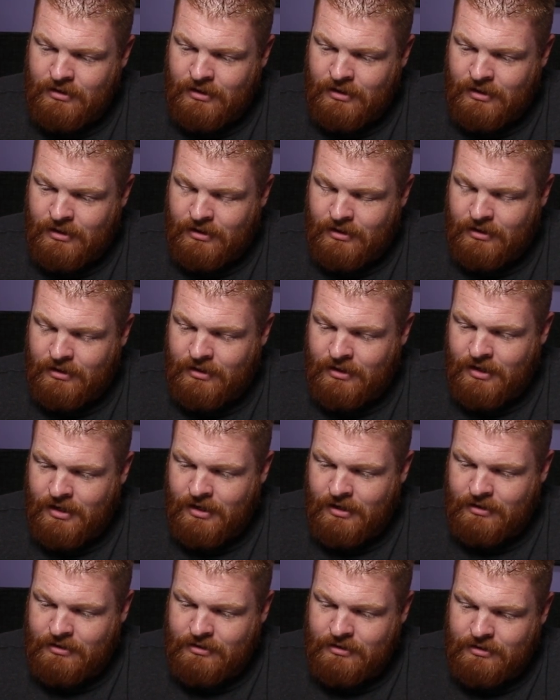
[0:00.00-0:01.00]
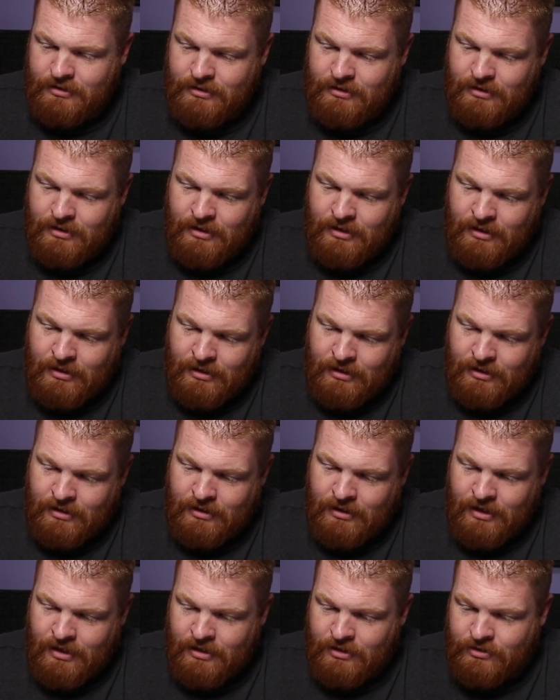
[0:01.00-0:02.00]
Hit next
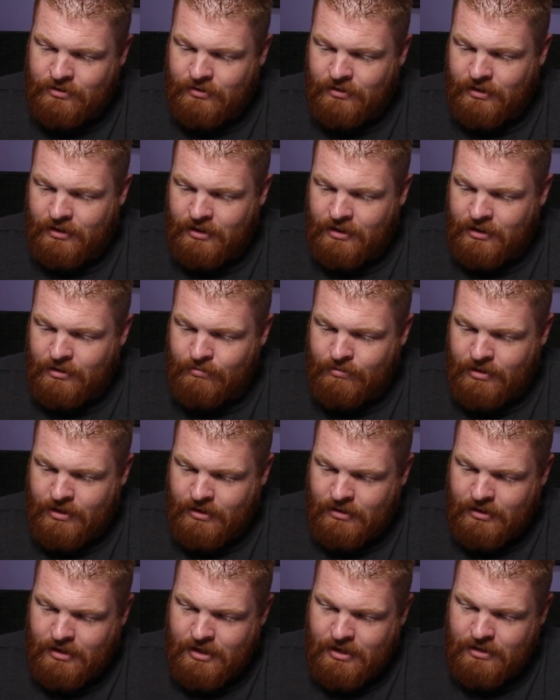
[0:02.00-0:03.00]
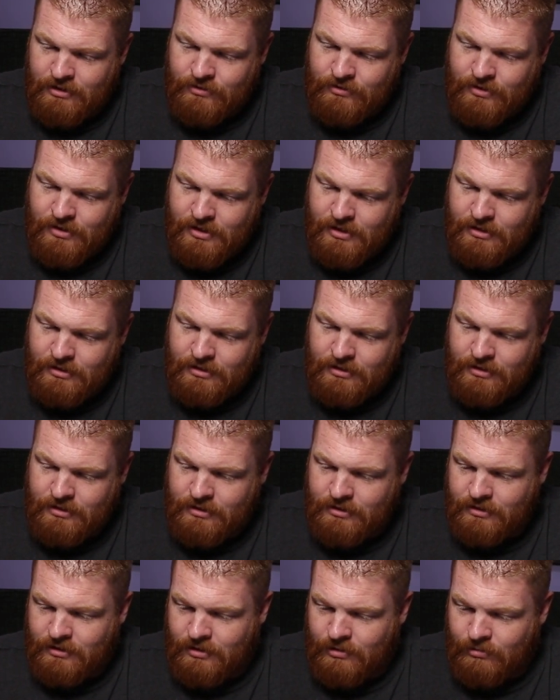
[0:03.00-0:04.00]
and enter email
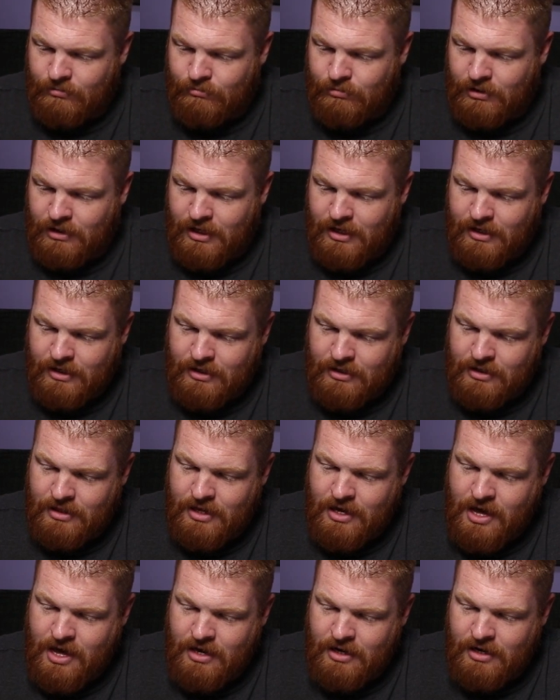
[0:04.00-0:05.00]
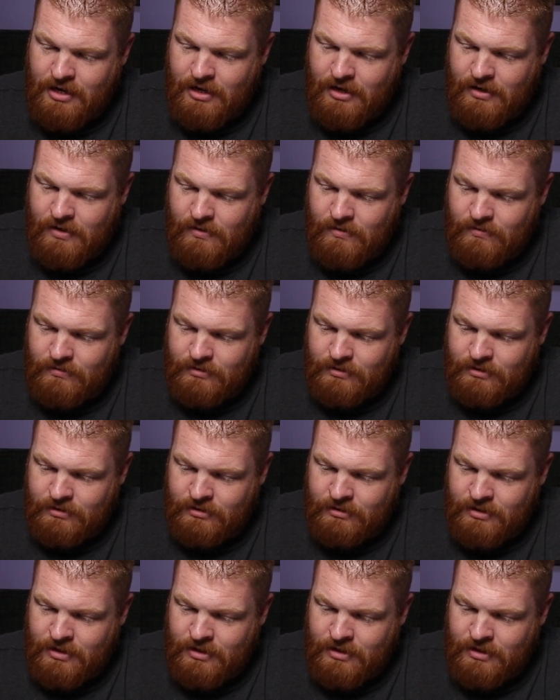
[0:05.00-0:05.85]
address. I'll black that out.